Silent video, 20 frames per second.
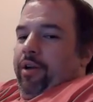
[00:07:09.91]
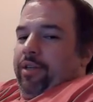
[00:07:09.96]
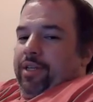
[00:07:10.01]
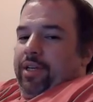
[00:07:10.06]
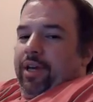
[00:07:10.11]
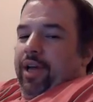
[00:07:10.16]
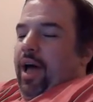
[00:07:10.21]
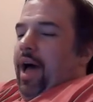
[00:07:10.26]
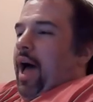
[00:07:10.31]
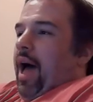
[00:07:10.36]
It's
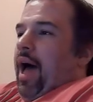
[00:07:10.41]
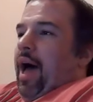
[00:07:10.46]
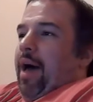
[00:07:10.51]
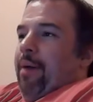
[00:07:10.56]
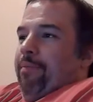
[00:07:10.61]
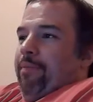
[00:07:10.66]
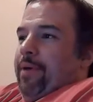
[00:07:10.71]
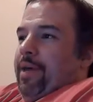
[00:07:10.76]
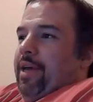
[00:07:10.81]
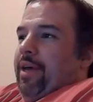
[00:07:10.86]
like a
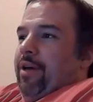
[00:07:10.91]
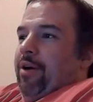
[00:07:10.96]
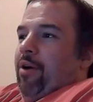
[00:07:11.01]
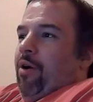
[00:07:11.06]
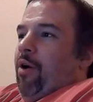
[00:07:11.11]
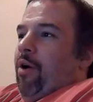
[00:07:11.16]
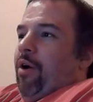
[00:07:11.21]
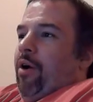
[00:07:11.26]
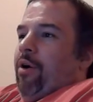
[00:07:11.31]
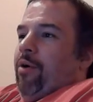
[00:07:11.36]
hot pink
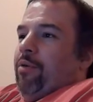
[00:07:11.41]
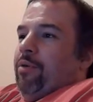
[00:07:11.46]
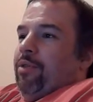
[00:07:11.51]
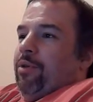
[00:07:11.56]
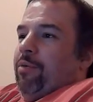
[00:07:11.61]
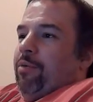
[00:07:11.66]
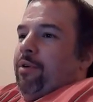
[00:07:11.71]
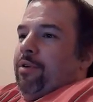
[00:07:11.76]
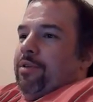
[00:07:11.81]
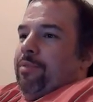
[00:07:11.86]
car with the
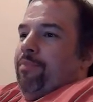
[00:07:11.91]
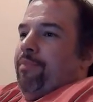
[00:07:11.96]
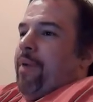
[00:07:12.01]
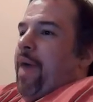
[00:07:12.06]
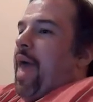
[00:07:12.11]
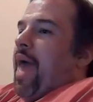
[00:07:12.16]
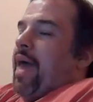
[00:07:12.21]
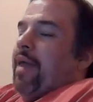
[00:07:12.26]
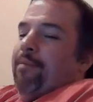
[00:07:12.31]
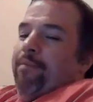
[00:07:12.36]
words
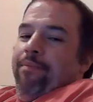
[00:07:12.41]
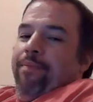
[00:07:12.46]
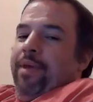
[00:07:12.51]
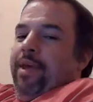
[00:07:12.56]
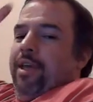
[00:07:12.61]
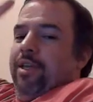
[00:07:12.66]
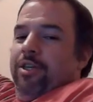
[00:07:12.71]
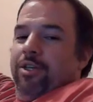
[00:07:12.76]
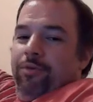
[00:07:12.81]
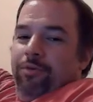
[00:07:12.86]
"bad
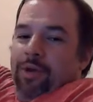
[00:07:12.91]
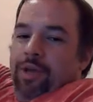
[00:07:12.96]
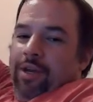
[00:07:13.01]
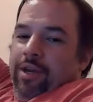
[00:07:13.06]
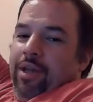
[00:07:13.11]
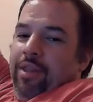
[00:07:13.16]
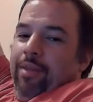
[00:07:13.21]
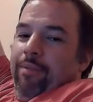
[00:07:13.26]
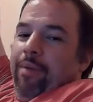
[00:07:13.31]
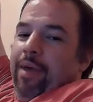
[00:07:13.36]
bitch" written
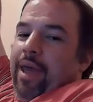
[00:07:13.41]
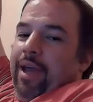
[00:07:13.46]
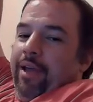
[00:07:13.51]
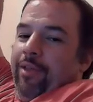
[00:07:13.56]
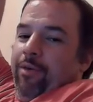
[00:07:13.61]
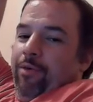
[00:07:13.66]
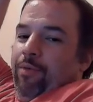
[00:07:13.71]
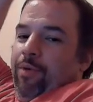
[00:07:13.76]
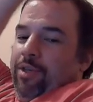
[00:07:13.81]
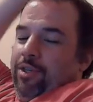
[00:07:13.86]
on the back of
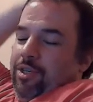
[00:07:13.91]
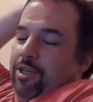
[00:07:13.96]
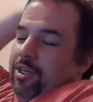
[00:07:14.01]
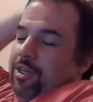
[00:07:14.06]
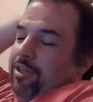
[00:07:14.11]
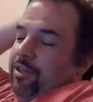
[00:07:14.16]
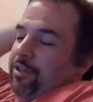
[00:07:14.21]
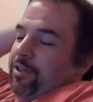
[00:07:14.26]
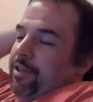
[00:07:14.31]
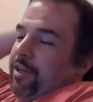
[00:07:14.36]
the
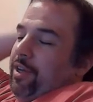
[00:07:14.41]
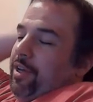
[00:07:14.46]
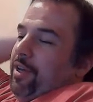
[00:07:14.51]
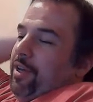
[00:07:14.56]
windshield,